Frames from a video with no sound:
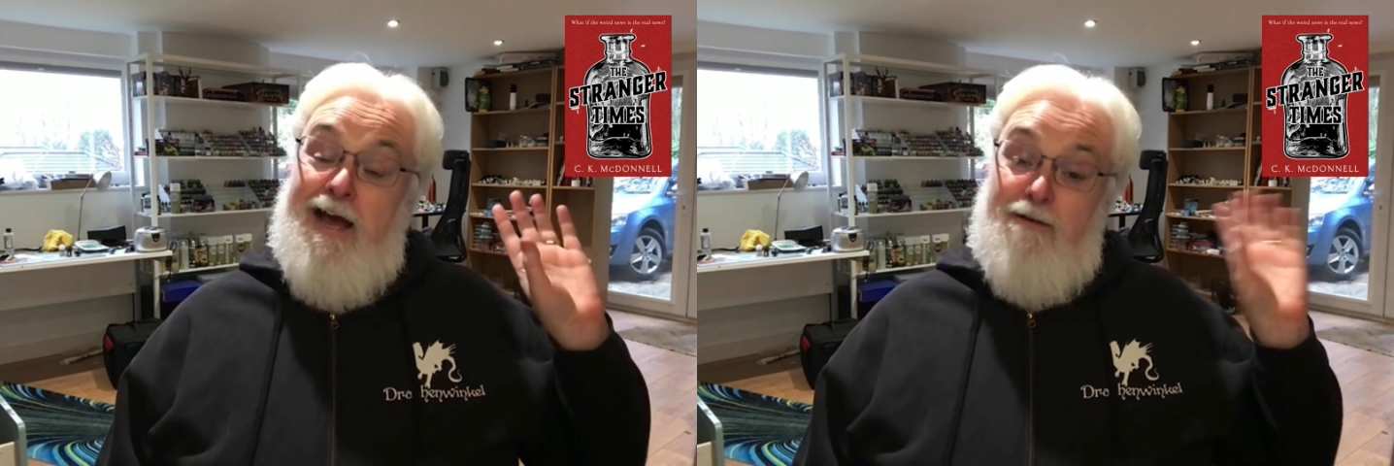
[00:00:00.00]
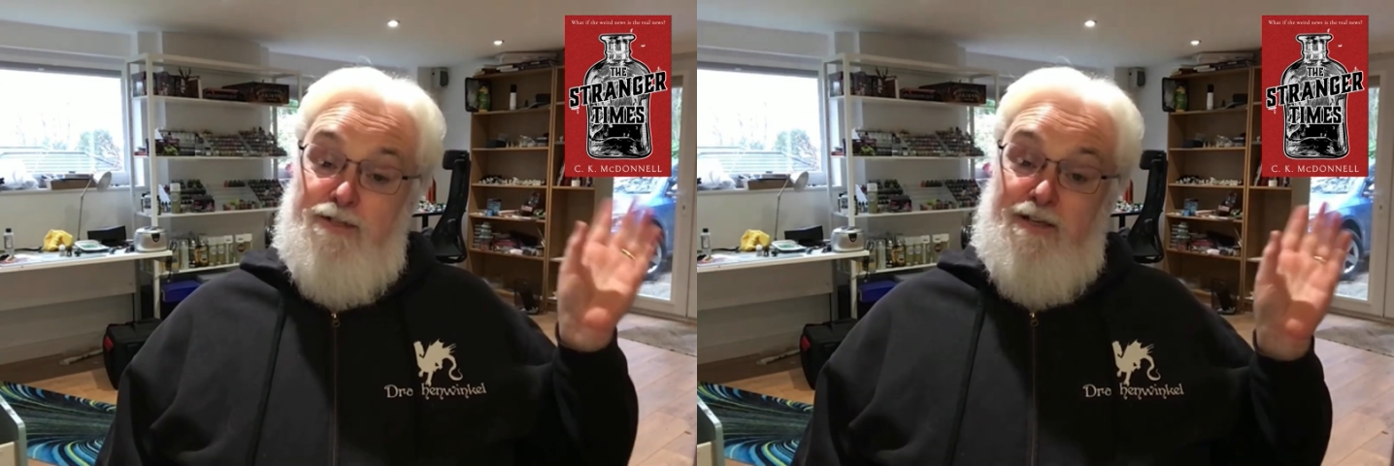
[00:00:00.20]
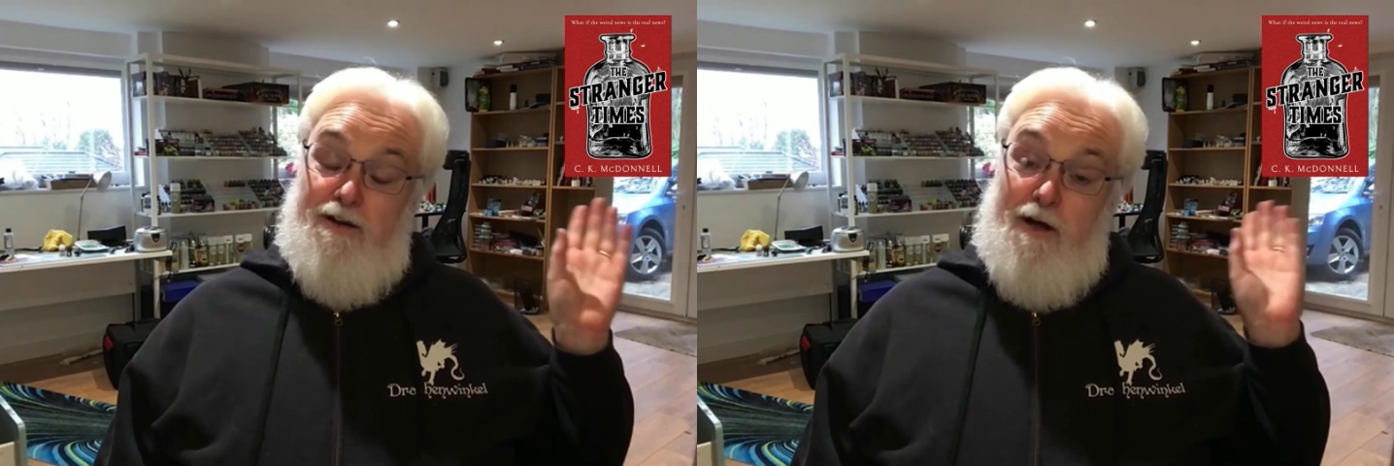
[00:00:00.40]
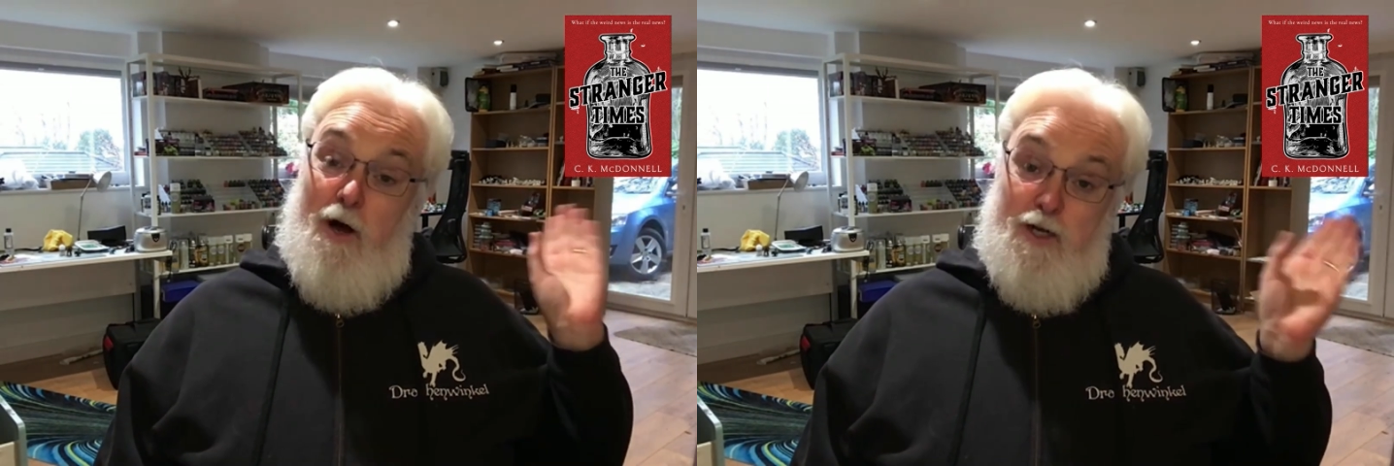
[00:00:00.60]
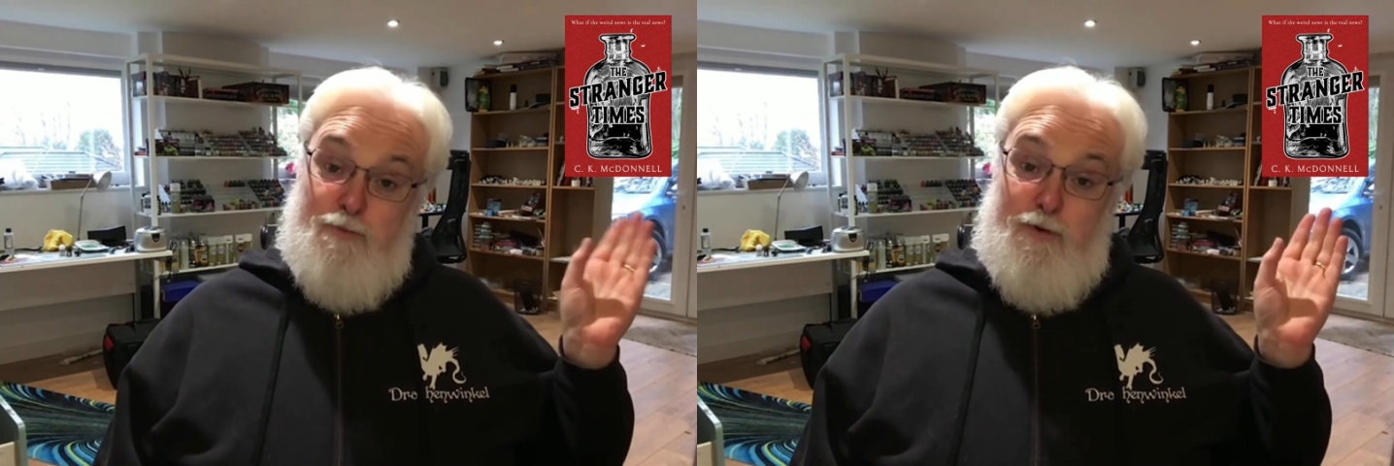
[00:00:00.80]
outside a
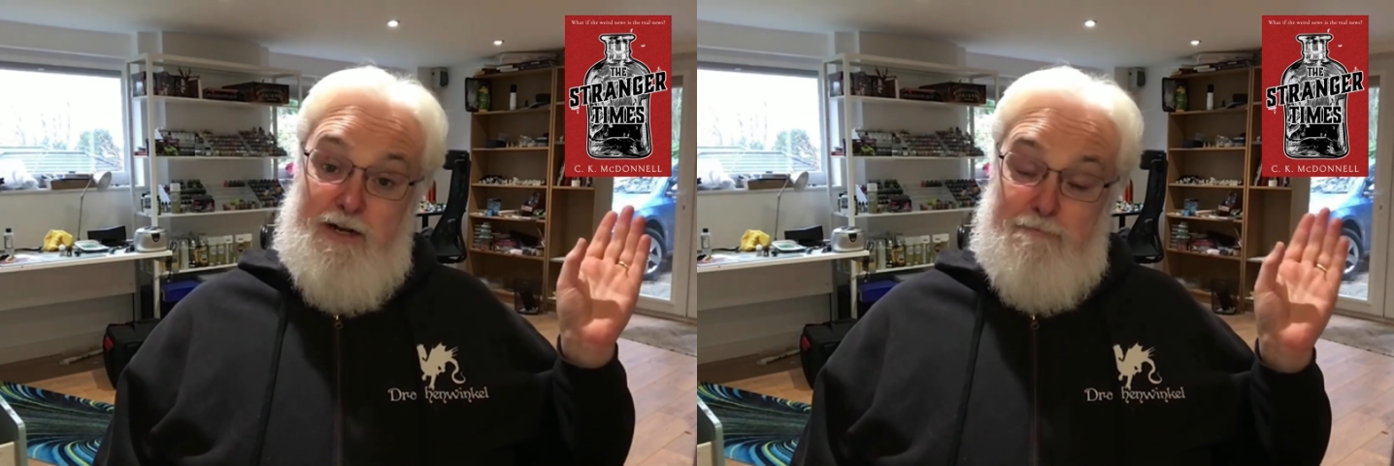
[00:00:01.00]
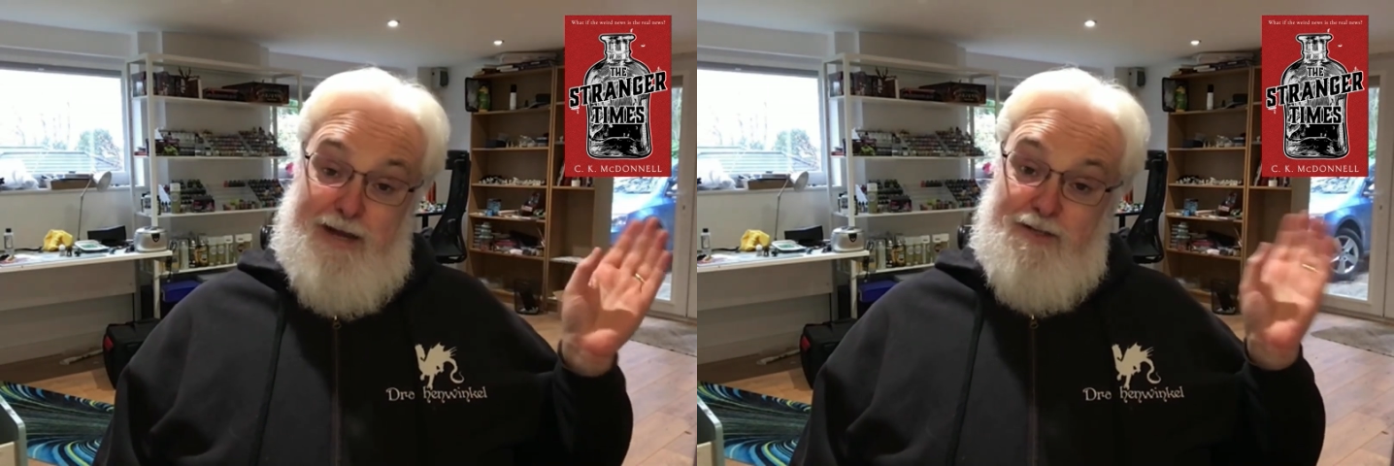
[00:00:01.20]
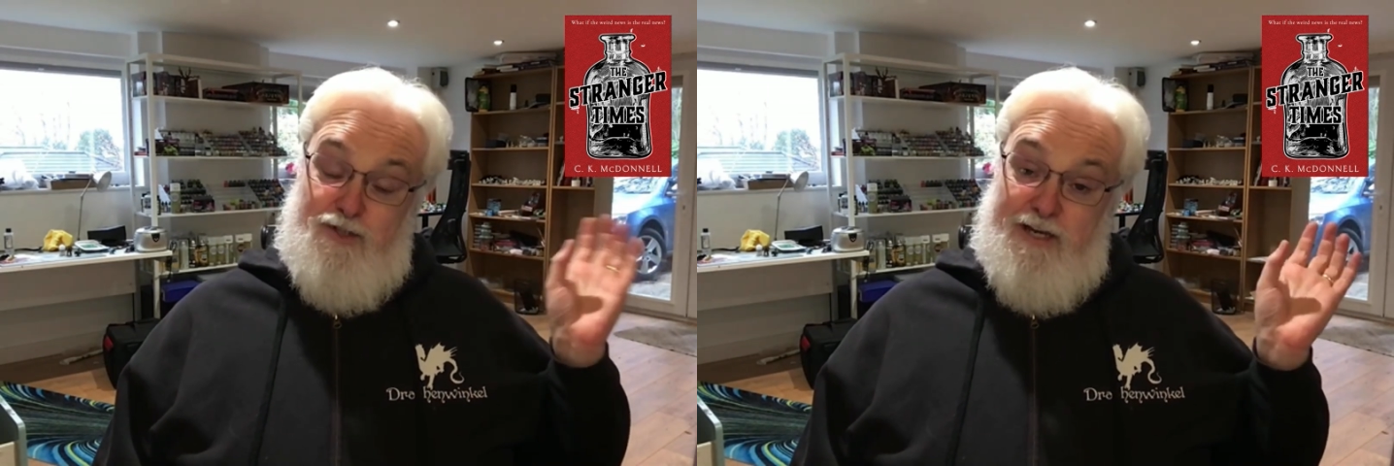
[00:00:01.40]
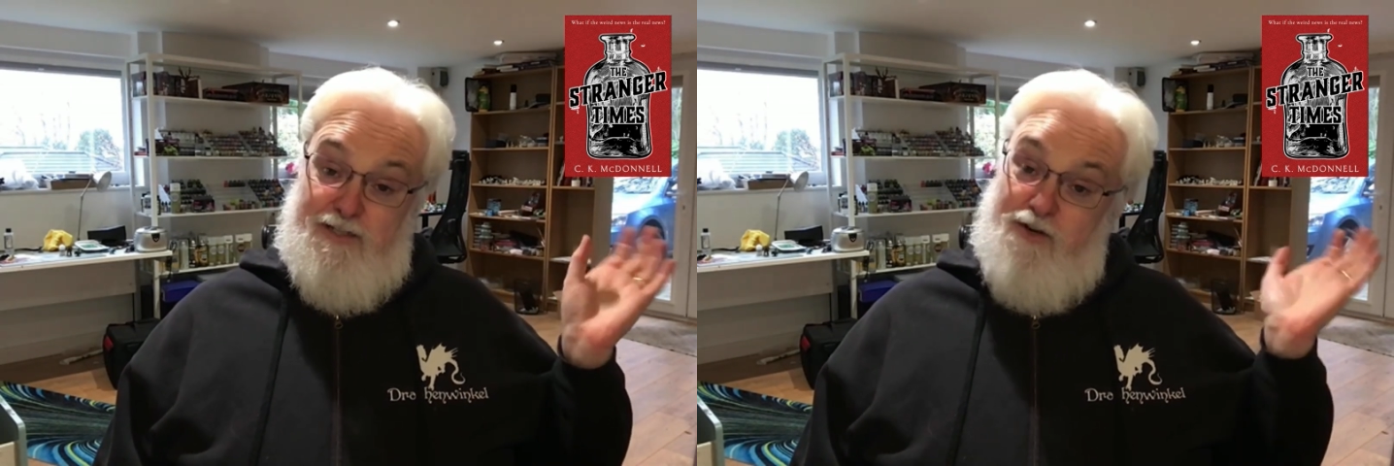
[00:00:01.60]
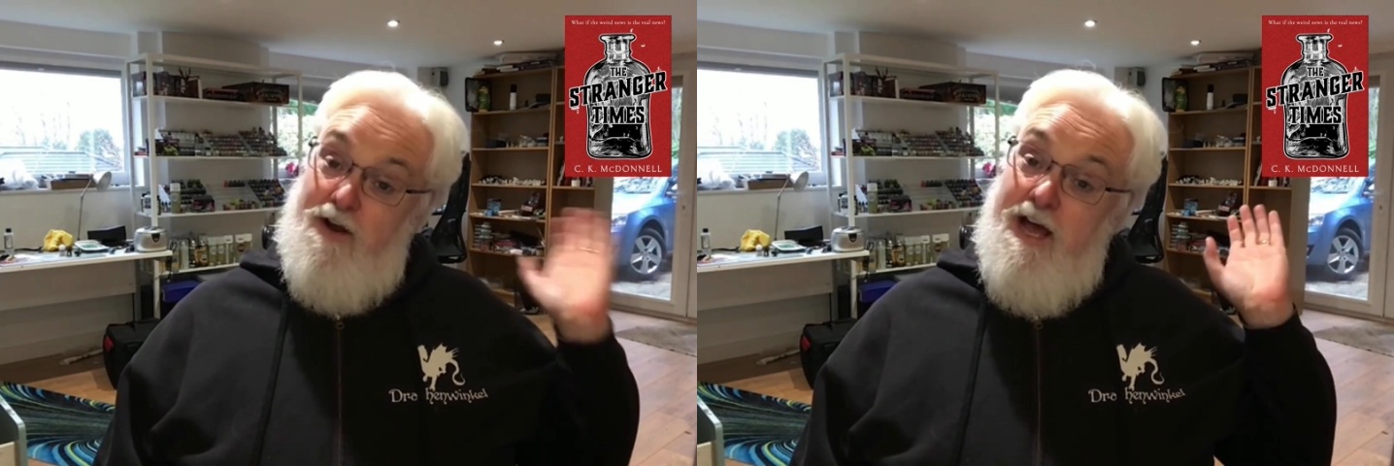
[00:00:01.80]
hospital in
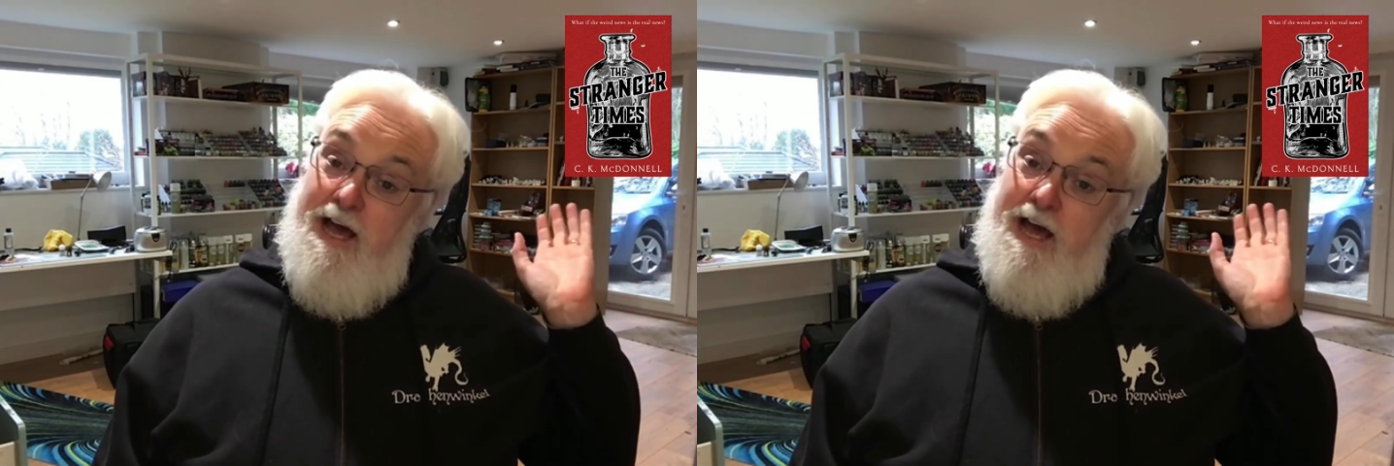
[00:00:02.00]
Manchester,